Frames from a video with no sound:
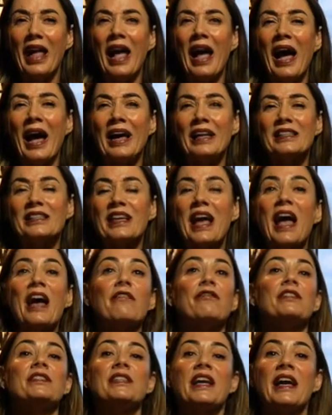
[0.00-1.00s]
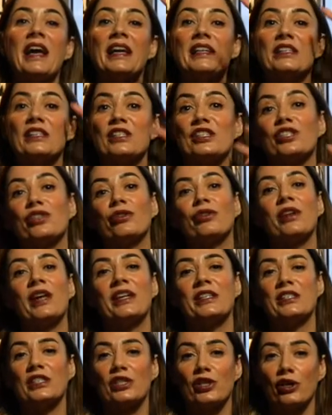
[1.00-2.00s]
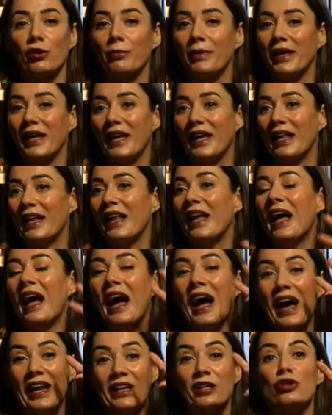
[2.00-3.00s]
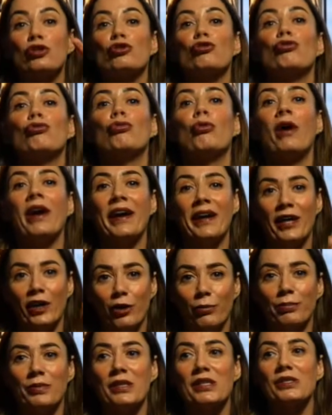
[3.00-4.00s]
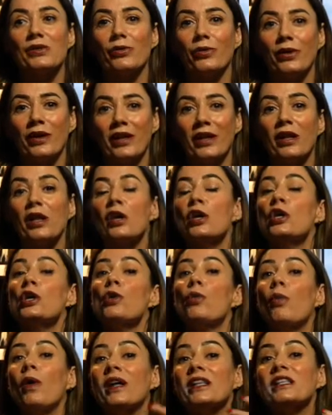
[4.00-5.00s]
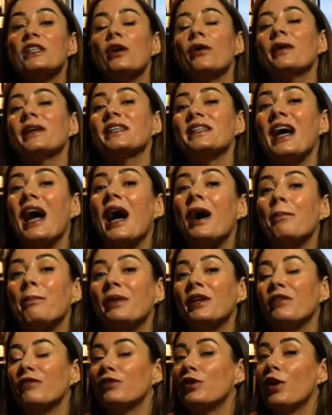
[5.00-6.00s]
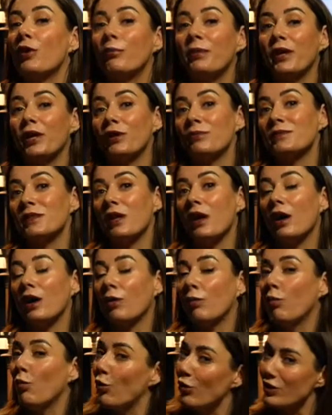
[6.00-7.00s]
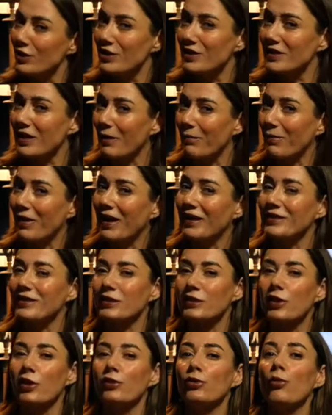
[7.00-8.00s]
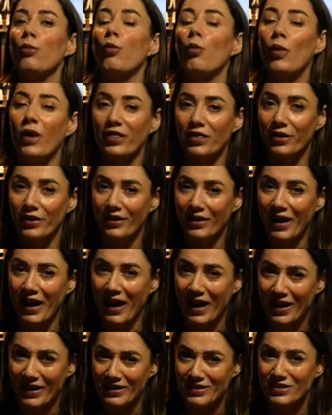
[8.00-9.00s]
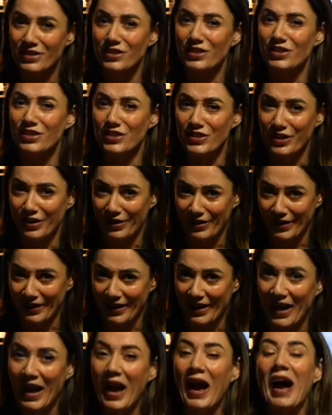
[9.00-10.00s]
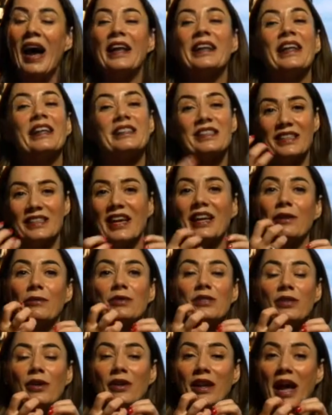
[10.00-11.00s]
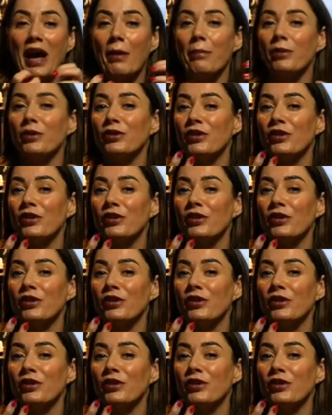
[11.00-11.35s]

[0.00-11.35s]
And every day the sunlight is coming in and it's drying up the soil. What's going to happen if nobody comes along and waters that plant? It's going to wither and die. And that's exactly what's going to happen.